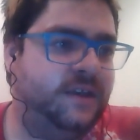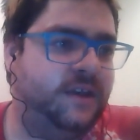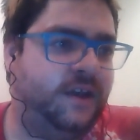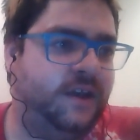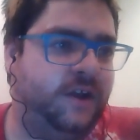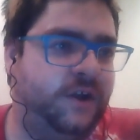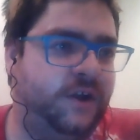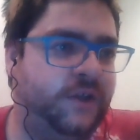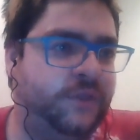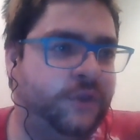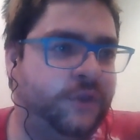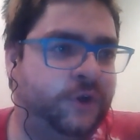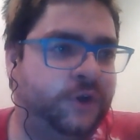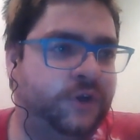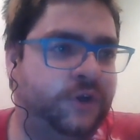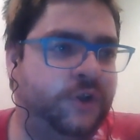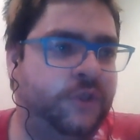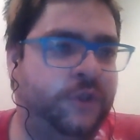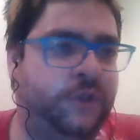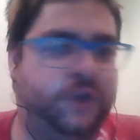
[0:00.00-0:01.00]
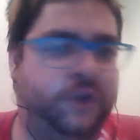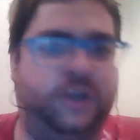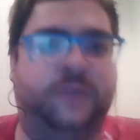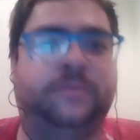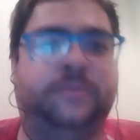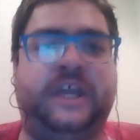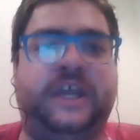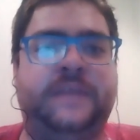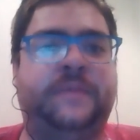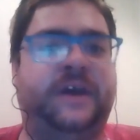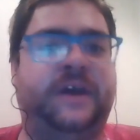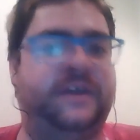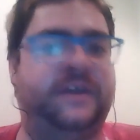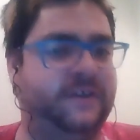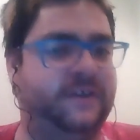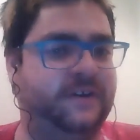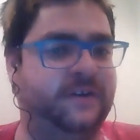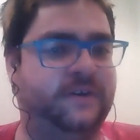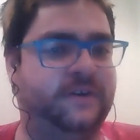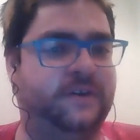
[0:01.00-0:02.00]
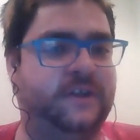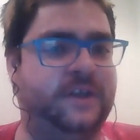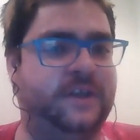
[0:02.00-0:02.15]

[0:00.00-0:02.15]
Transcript: They're gonna play by the